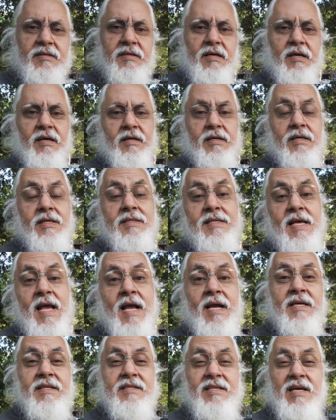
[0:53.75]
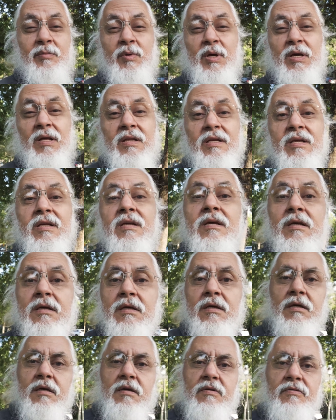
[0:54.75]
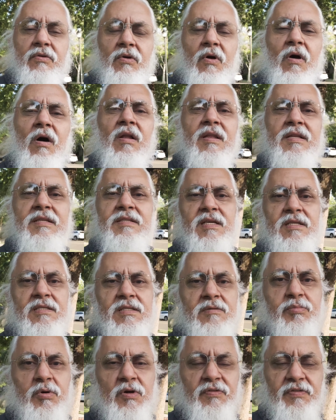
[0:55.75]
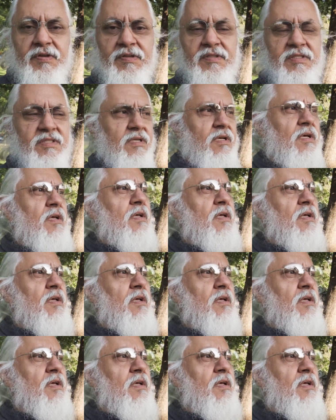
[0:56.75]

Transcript: it's academically, for all intents and purposes,